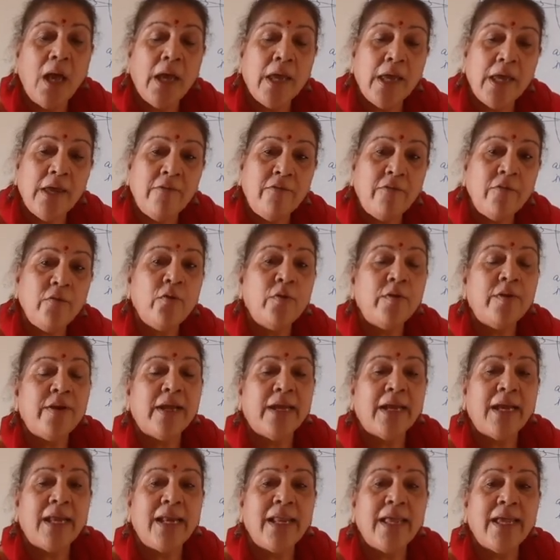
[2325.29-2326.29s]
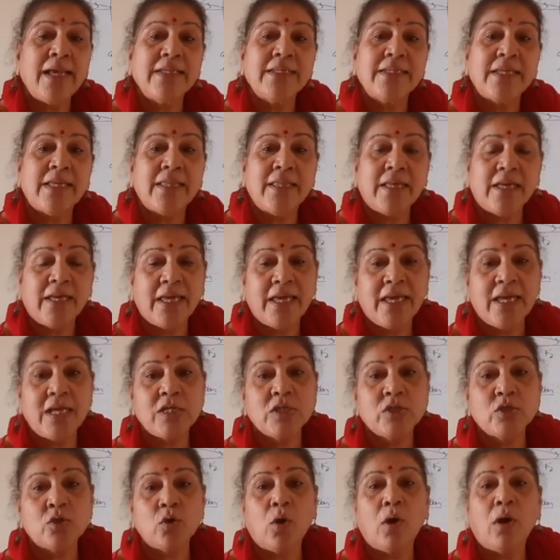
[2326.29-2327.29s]
If you recollect, in the
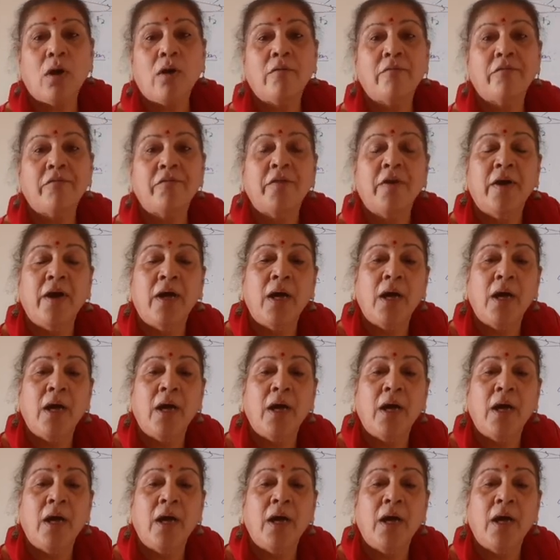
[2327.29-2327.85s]
case of